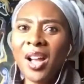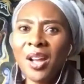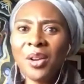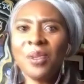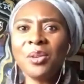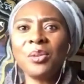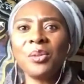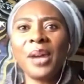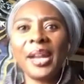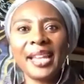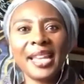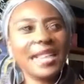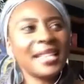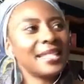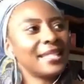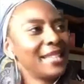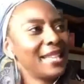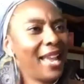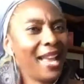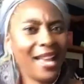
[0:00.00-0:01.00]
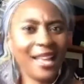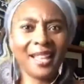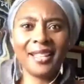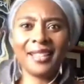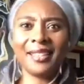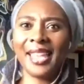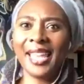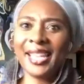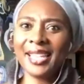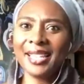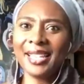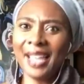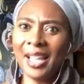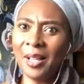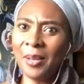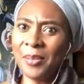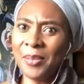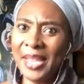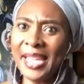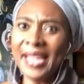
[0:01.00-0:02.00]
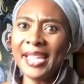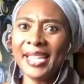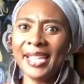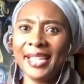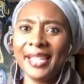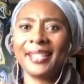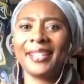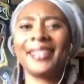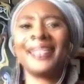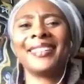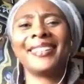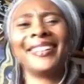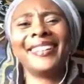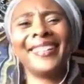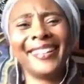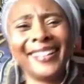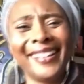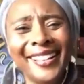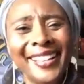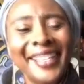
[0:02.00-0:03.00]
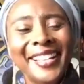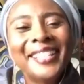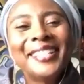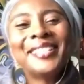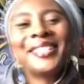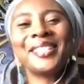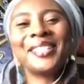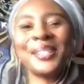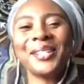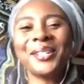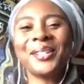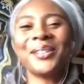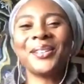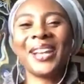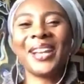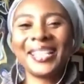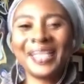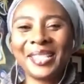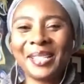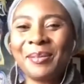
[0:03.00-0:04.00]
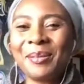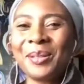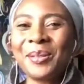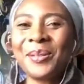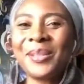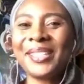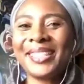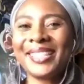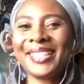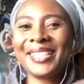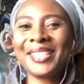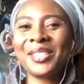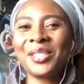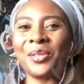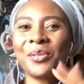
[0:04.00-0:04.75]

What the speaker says: oh, I guess, yeah, they can help me too, as I'm doing this.